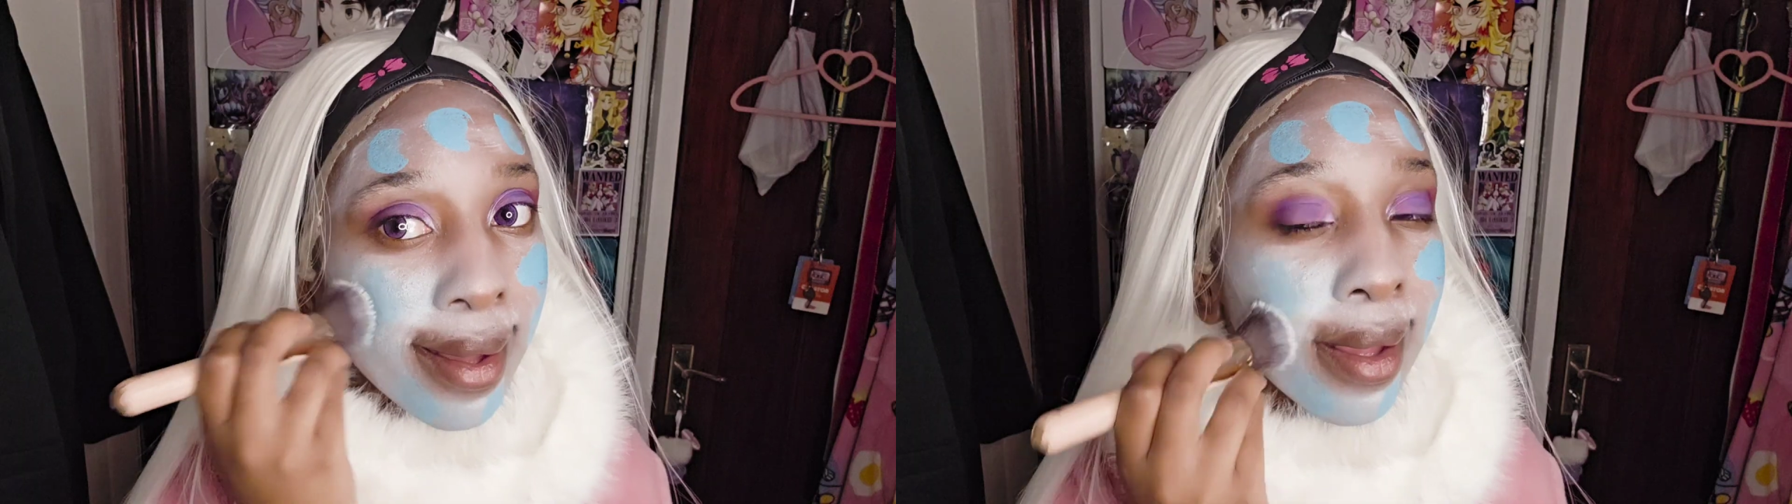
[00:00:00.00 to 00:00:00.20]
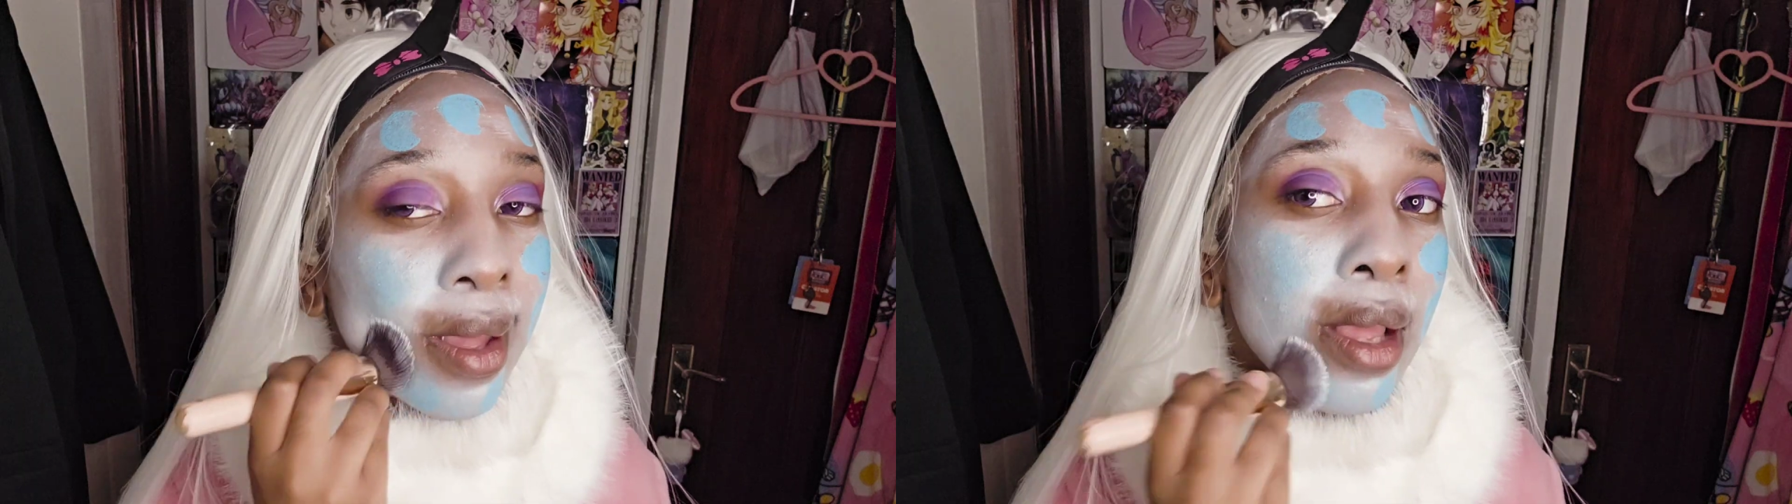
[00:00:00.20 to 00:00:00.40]

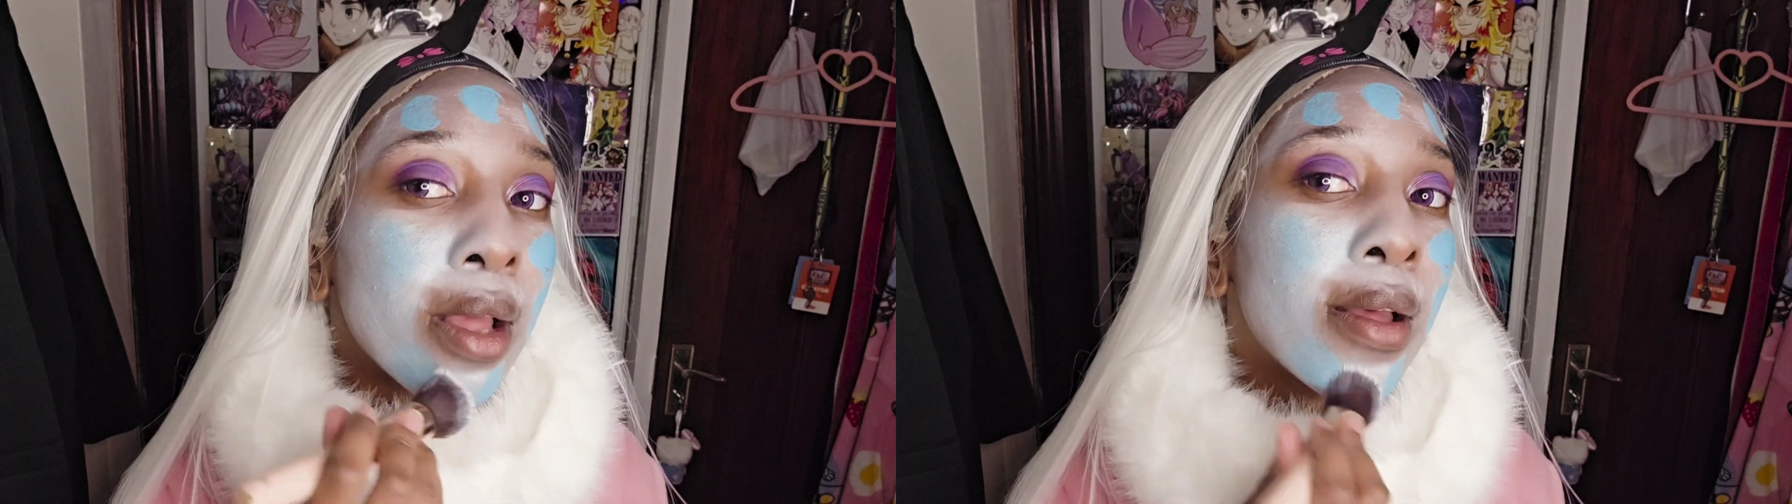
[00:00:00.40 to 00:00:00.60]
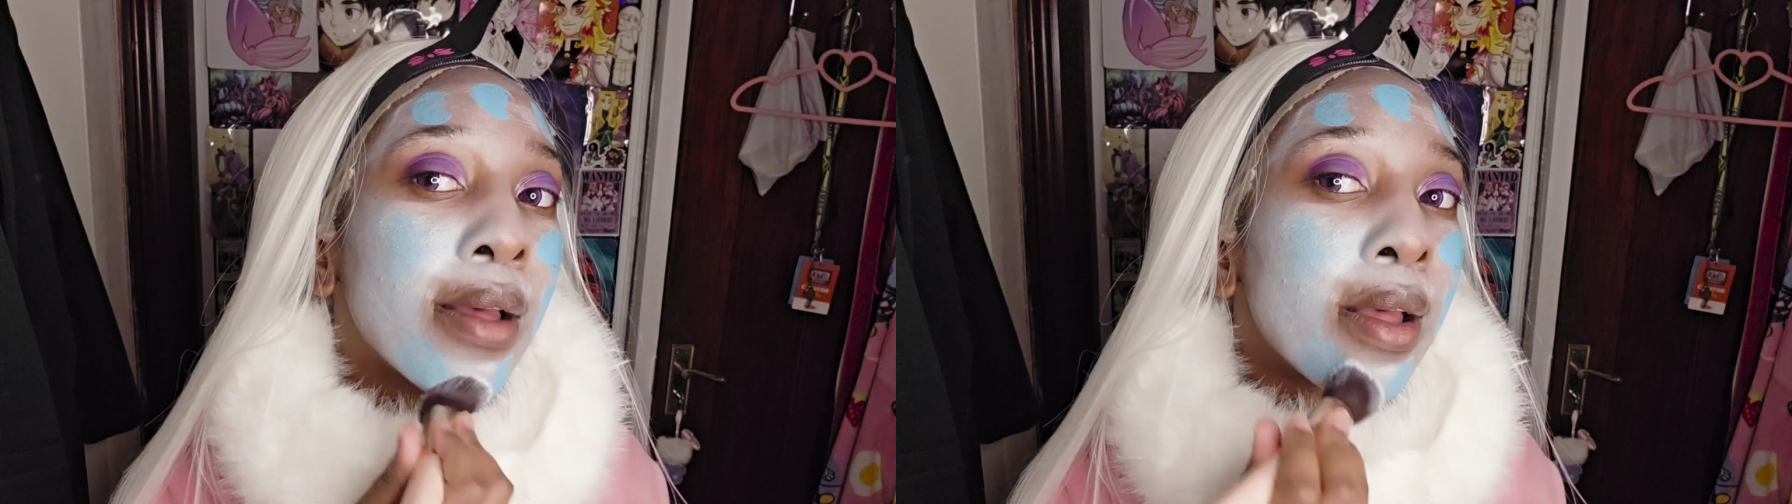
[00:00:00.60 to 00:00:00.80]
like
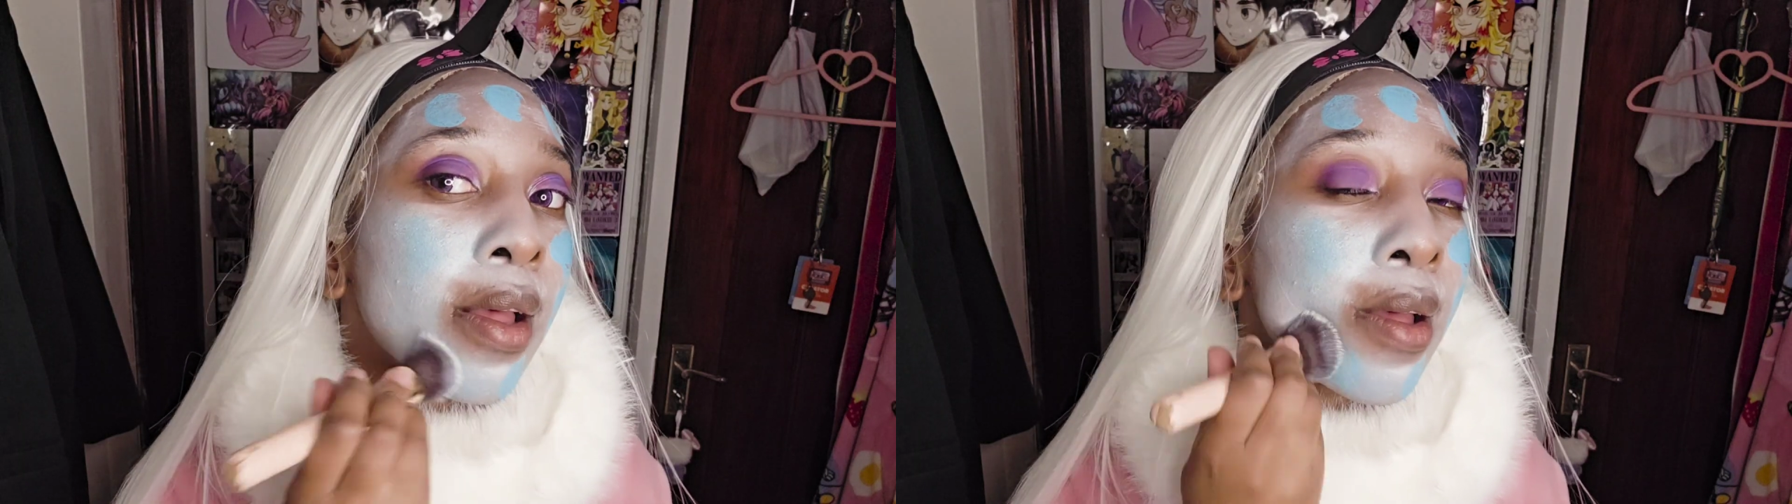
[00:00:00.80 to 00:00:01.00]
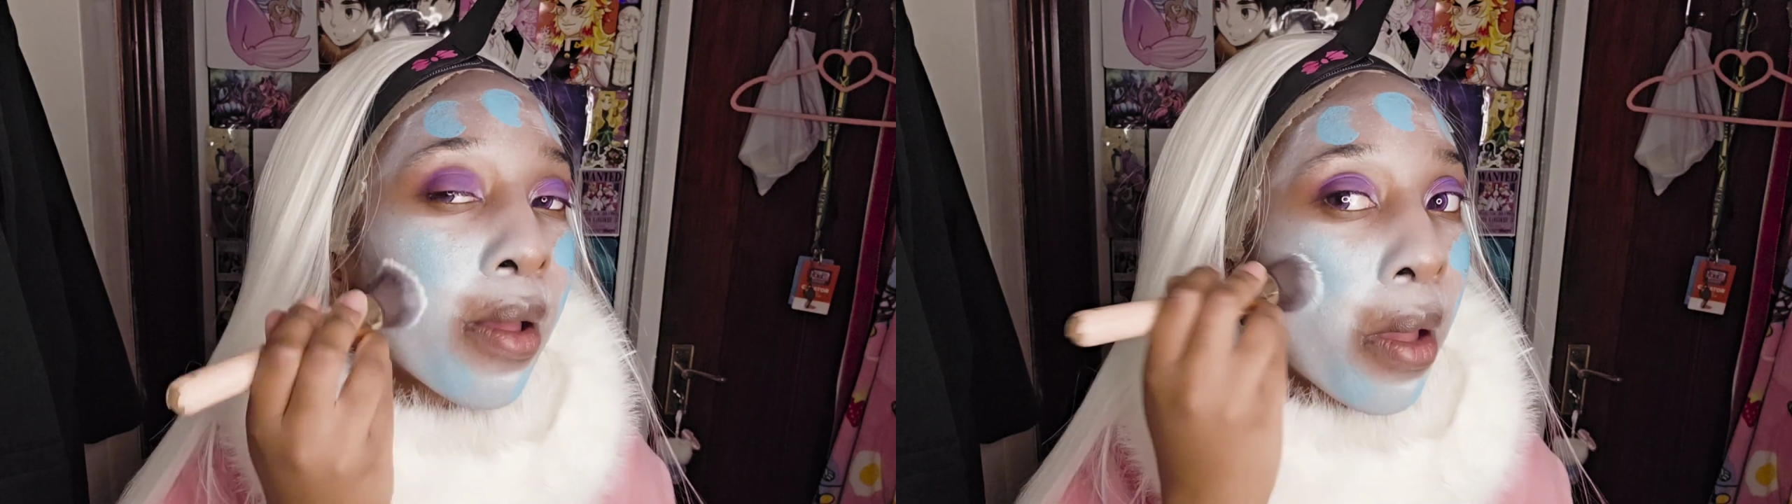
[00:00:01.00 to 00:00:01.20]

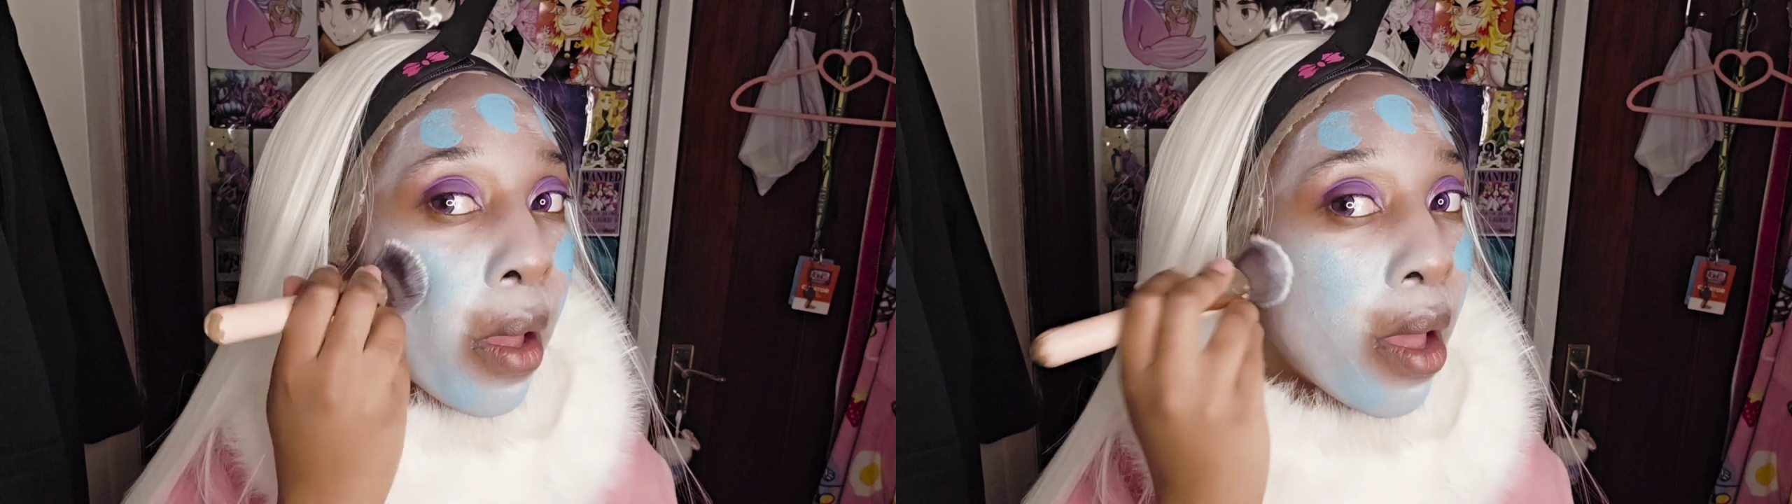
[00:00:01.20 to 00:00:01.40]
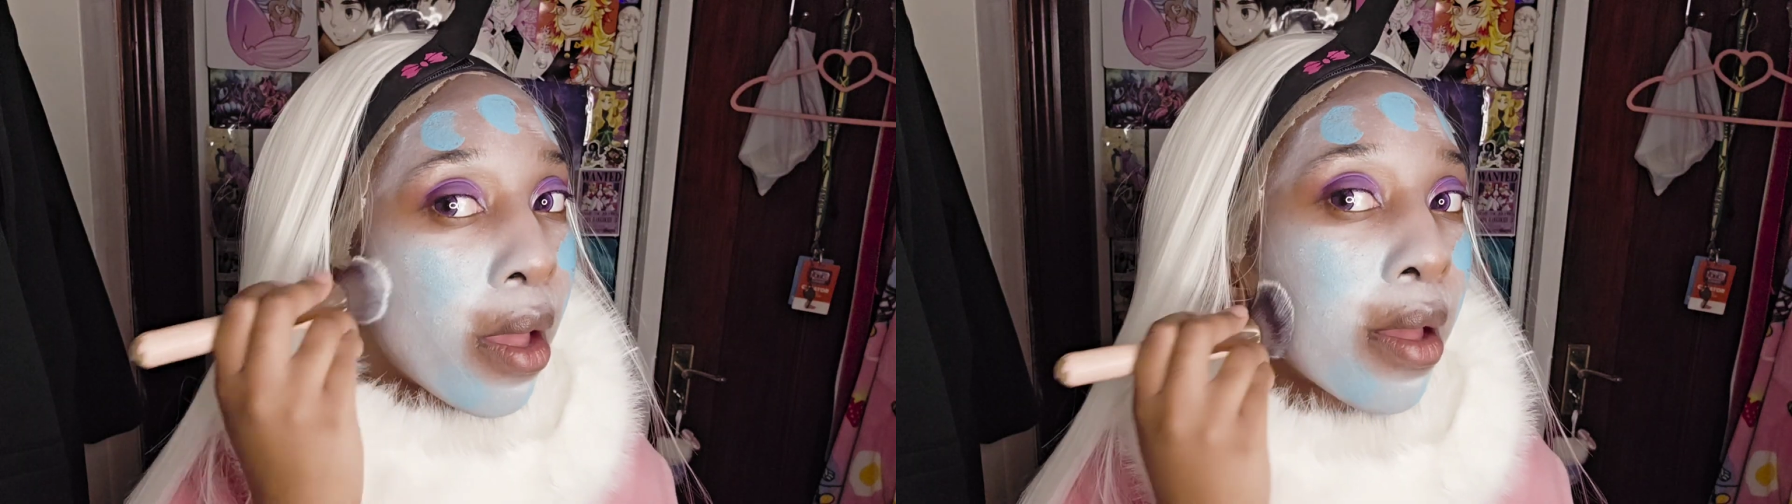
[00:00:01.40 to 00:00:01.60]
Sweetie will be
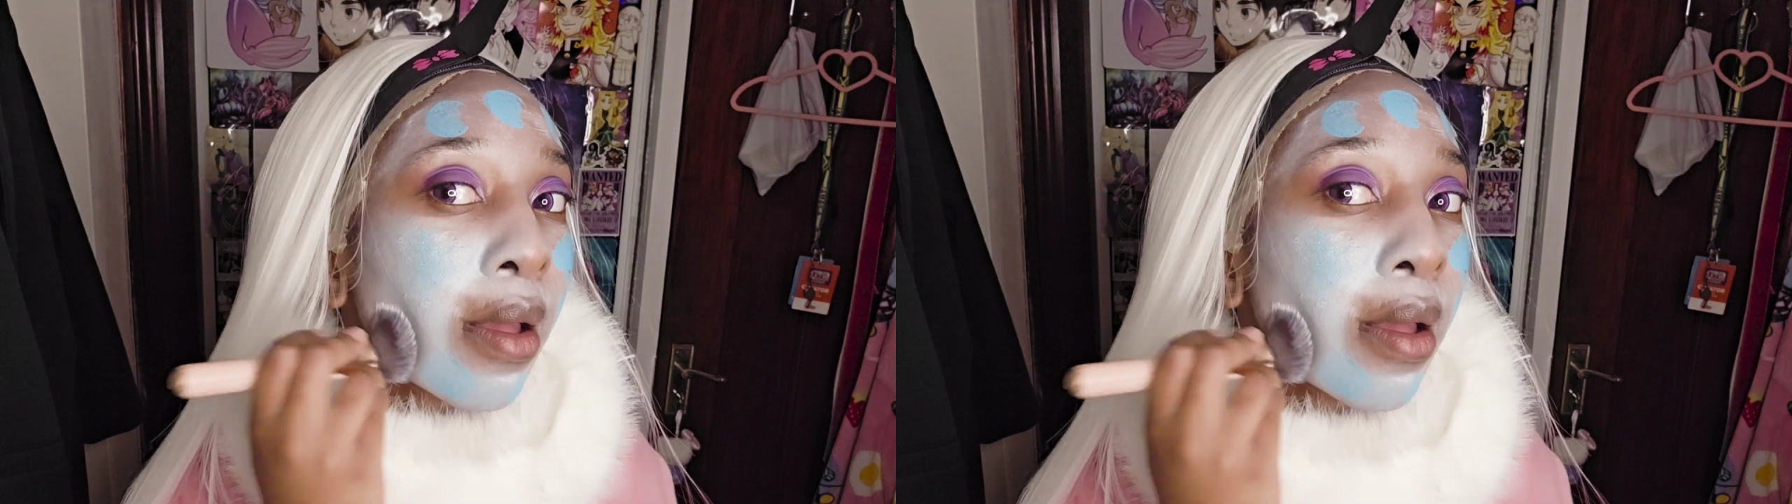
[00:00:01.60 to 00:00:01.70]
proud